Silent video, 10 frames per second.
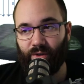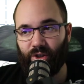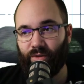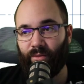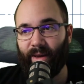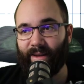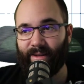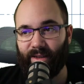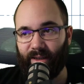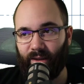so we can
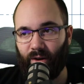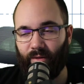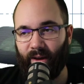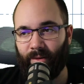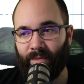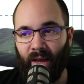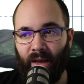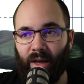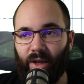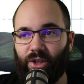see it here now.
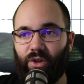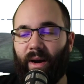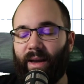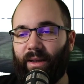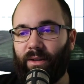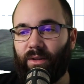So I like to